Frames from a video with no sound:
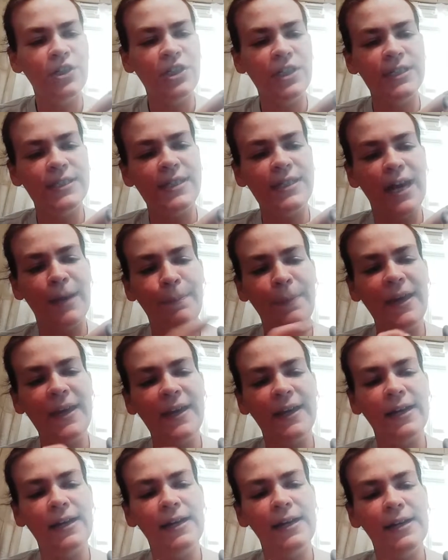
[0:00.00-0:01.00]
She's got
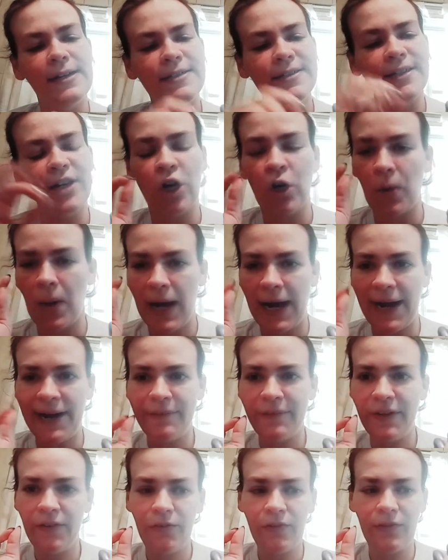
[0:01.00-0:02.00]
pink eyes, and her
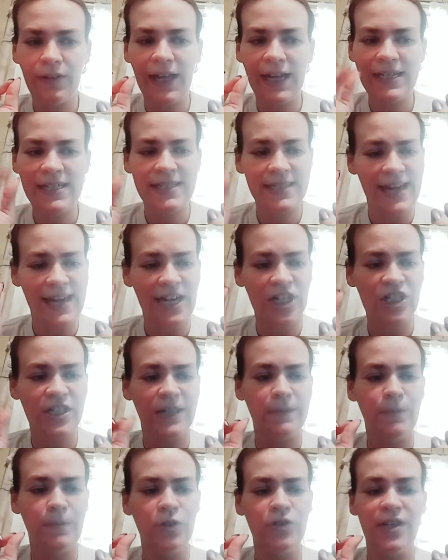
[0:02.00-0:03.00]
eye reflect is
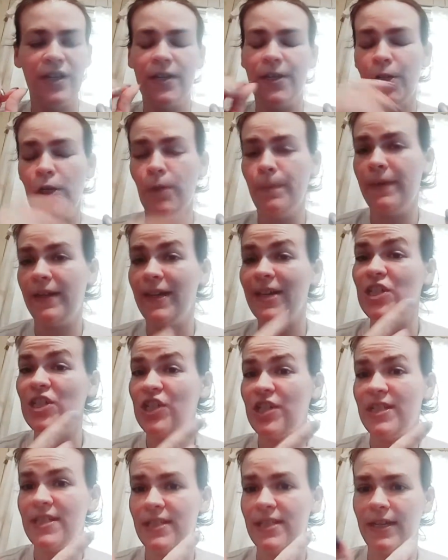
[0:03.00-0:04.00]
actually a music note
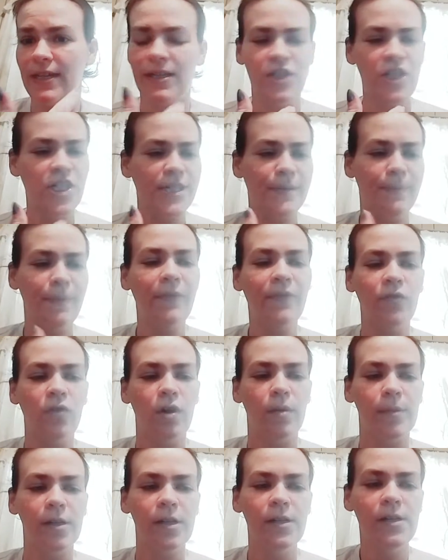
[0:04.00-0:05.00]
because she sings. She's a
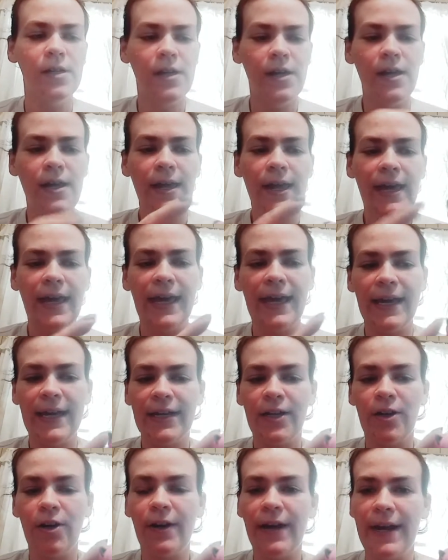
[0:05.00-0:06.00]
performer,
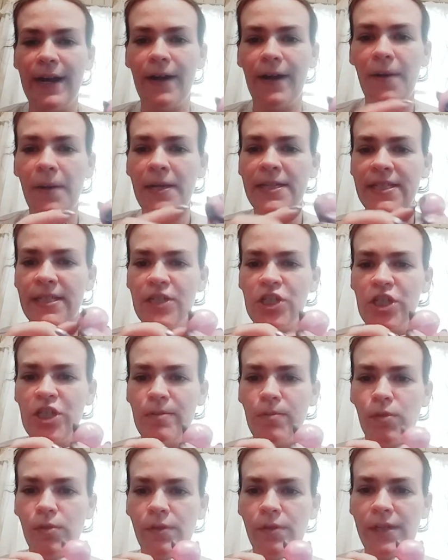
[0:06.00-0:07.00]
and her hair is a
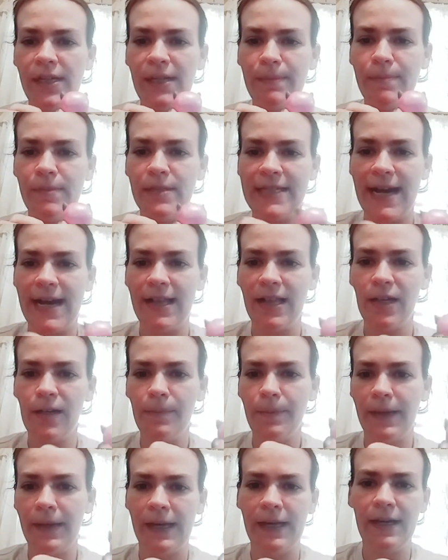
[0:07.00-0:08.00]
shimmery
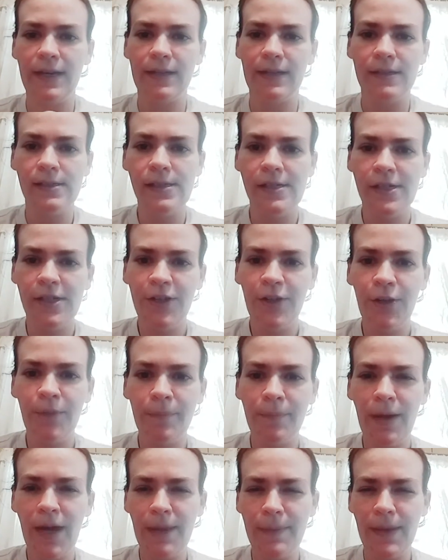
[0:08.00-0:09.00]
metallic pink.
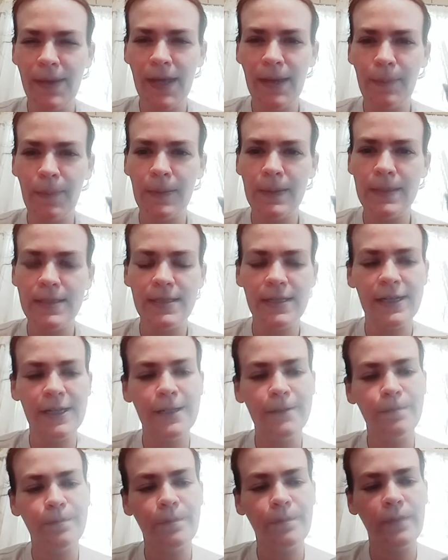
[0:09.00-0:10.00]
You might be able to
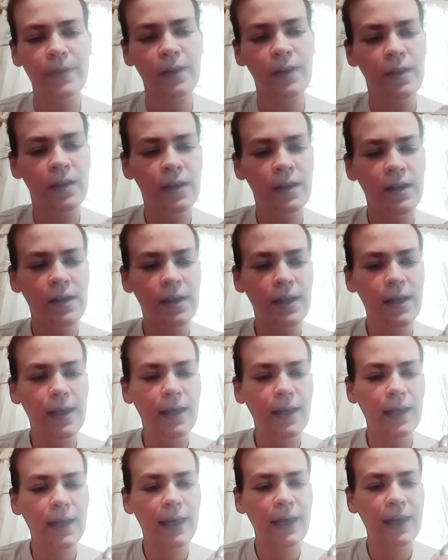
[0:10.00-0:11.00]
see it.
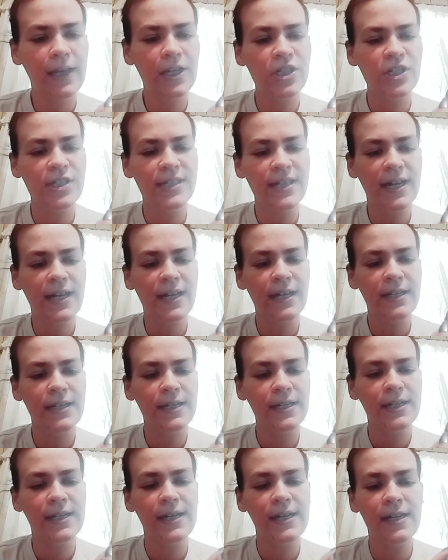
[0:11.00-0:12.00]
And she's
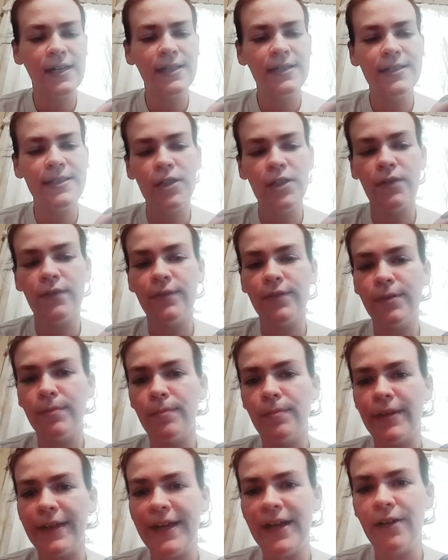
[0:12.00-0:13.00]
got a silver
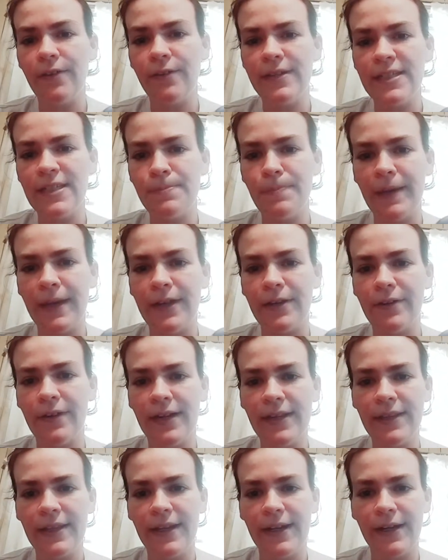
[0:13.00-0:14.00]
and black wristband
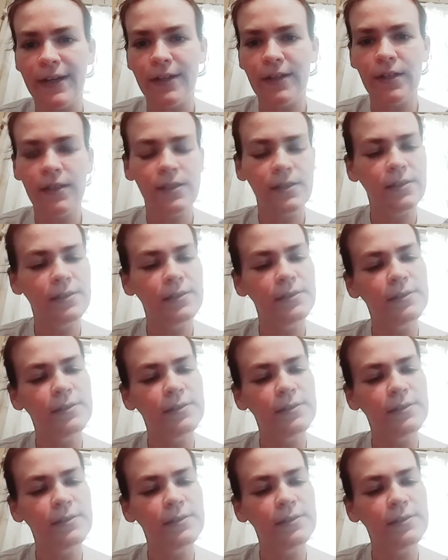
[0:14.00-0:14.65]
right there.